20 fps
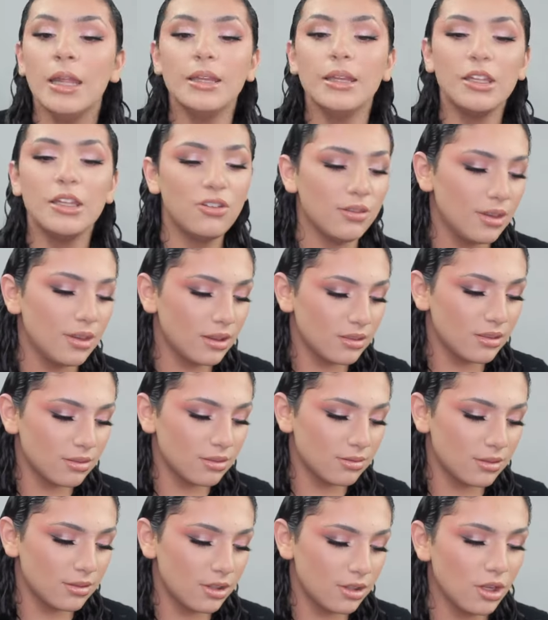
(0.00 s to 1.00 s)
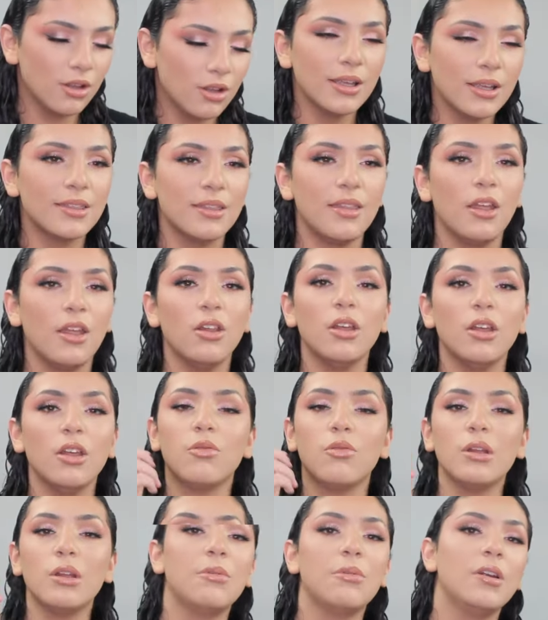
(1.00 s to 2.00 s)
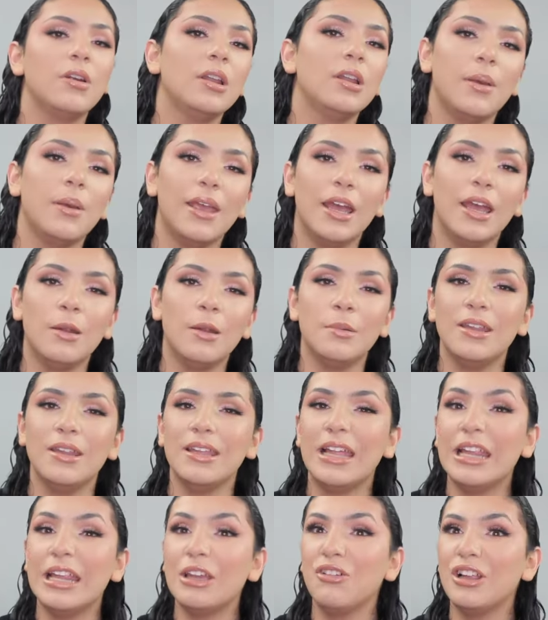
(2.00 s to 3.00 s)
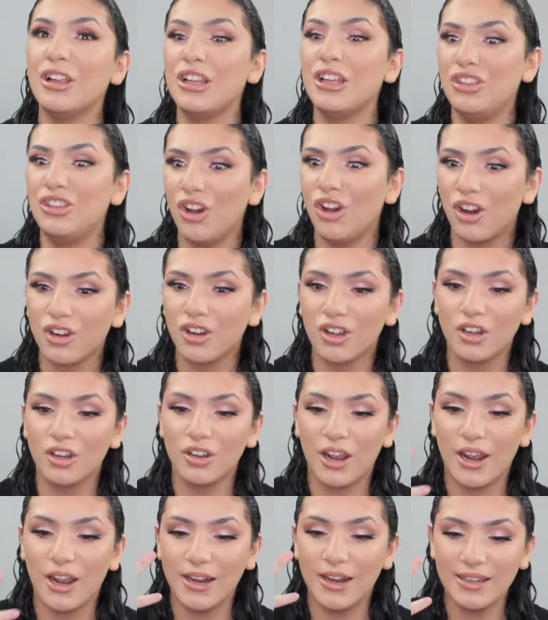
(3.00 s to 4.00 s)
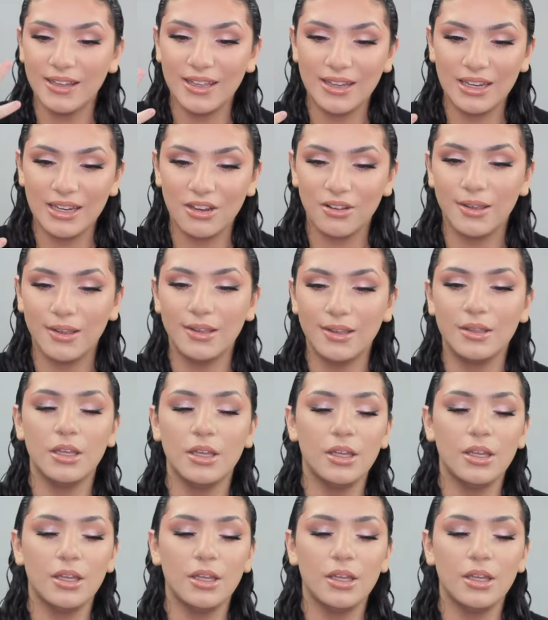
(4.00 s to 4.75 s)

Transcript: They just like, you know, like they look really pretty in the pan, but then they get like really dark on your eyelid, and you're like,